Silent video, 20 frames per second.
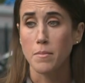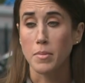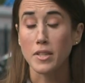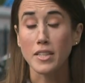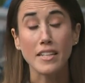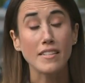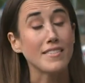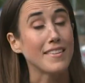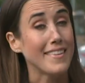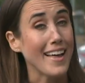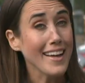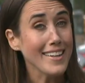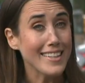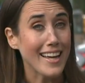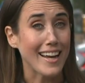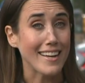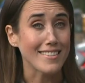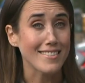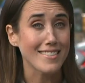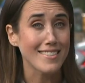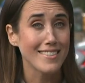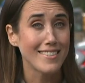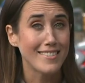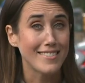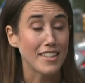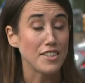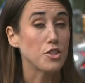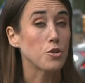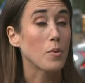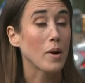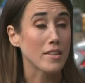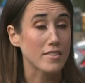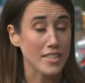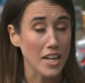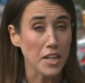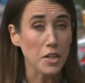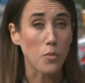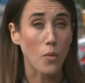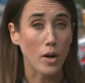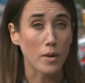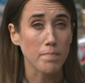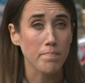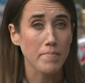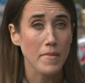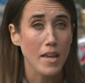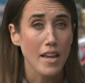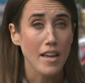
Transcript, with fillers: Police in that case didn't arrest anyone.